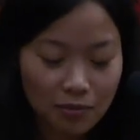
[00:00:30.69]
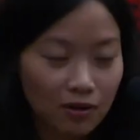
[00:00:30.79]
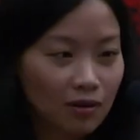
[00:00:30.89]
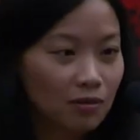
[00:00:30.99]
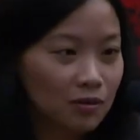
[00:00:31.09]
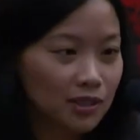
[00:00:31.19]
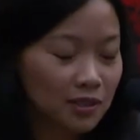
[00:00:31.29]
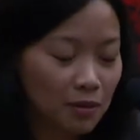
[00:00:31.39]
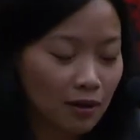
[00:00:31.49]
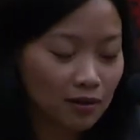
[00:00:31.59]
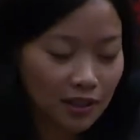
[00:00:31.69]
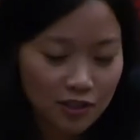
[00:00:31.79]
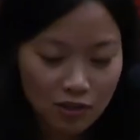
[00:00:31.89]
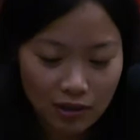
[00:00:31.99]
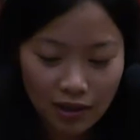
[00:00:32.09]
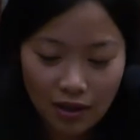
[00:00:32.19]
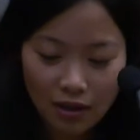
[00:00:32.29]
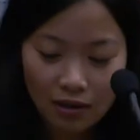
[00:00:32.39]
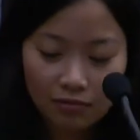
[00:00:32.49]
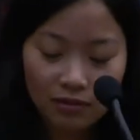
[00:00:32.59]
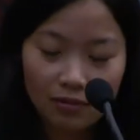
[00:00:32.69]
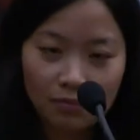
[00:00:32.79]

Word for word: book, which is about the history of